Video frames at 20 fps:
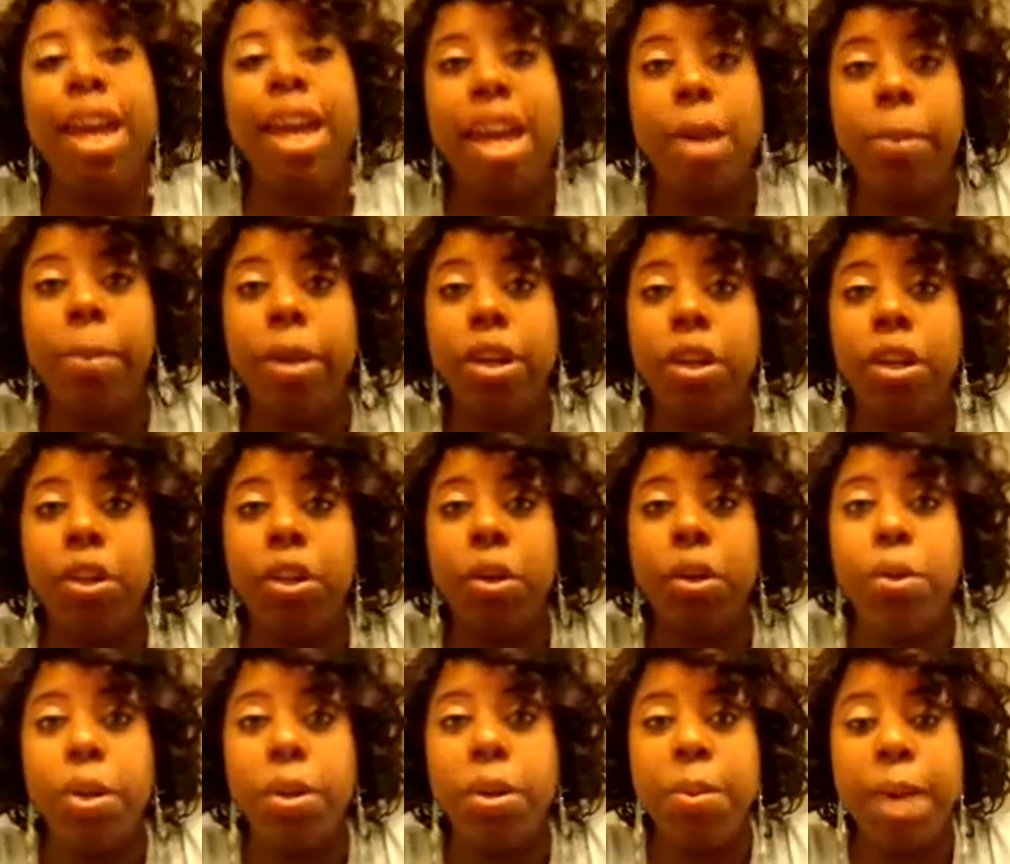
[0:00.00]
And I'm going
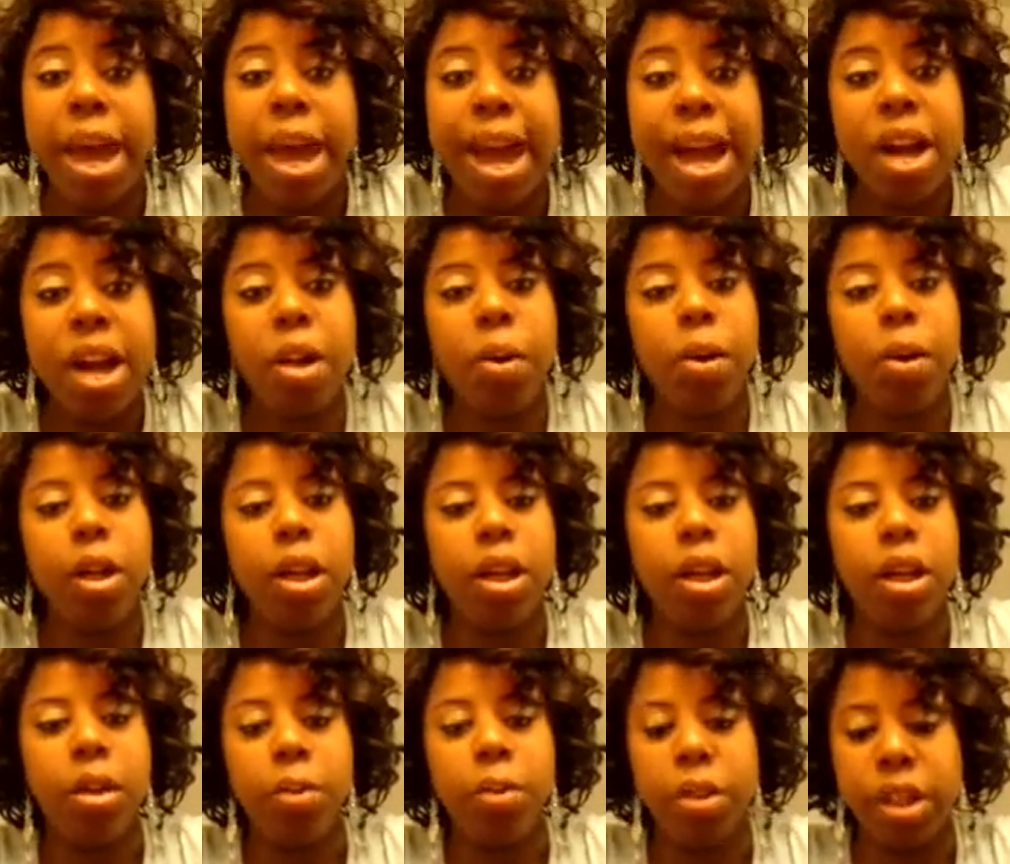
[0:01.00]
to show you how
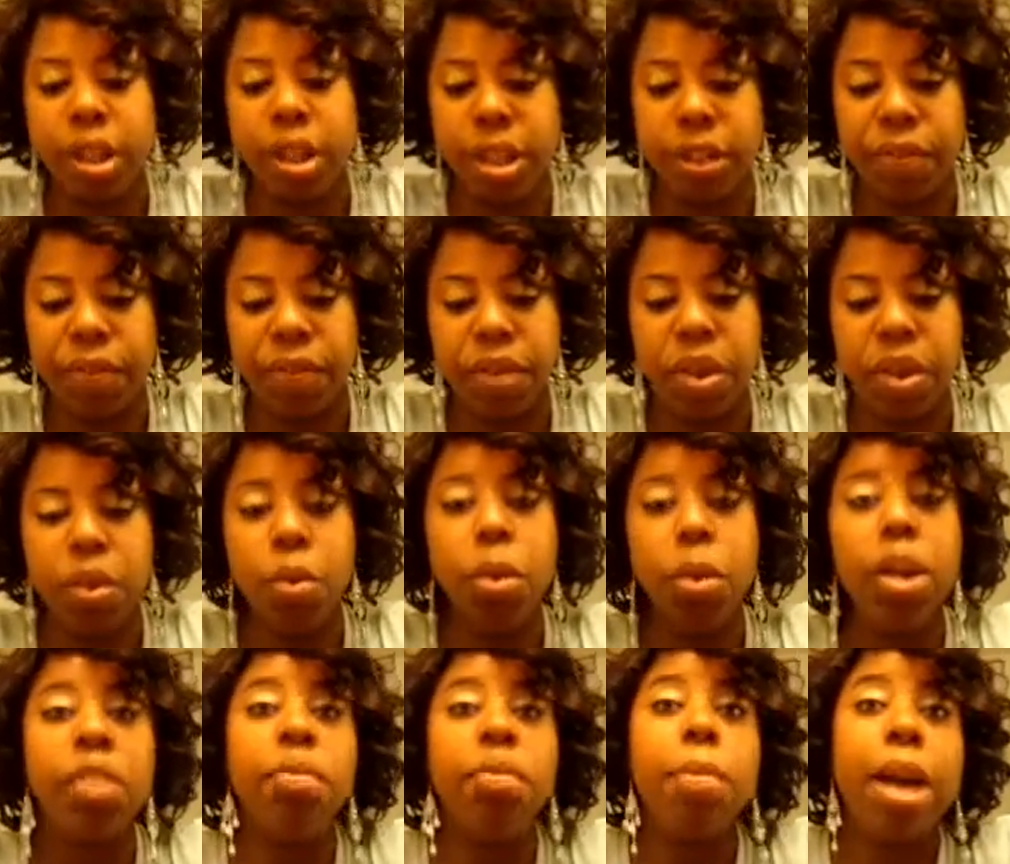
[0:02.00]
with just a
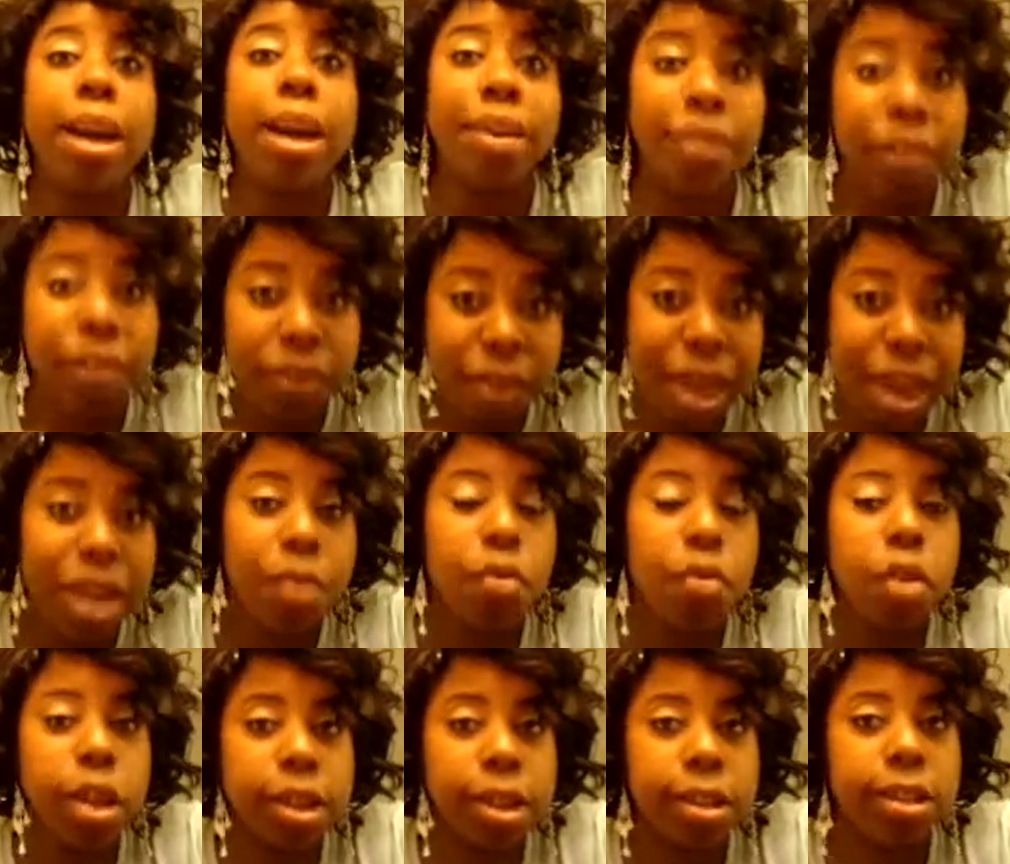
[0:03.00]
few of my
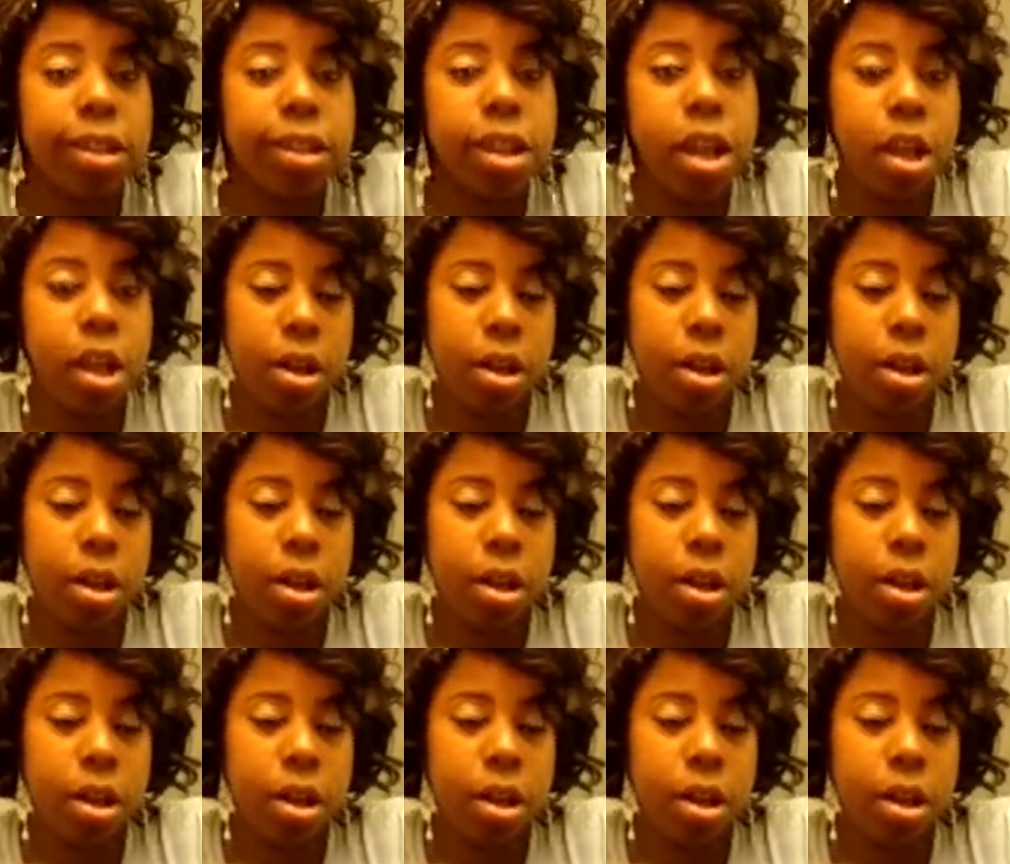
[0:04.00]
favorite